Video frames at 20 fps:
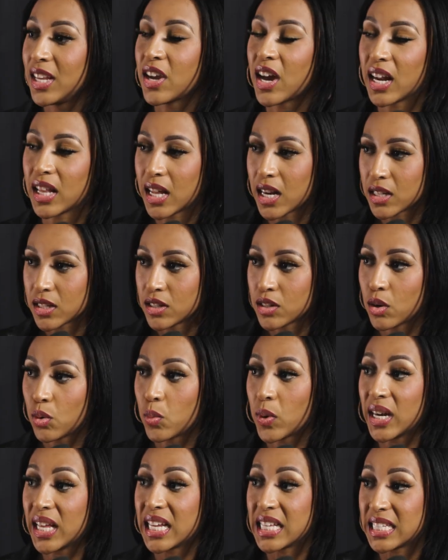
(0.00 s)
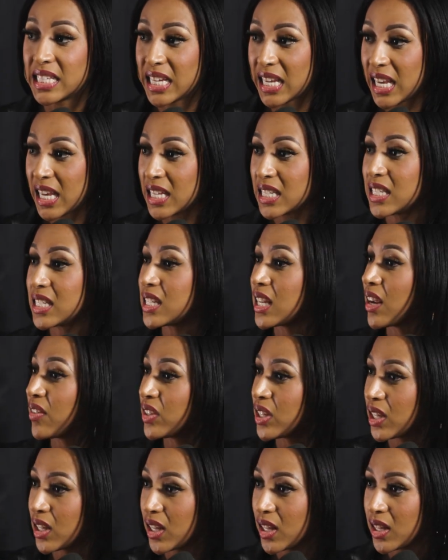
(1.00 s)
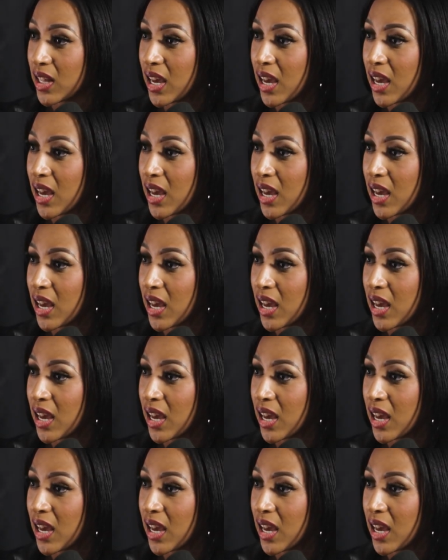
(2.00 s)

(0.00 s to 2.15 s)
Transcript: You got to let us know where to get tickets and everything like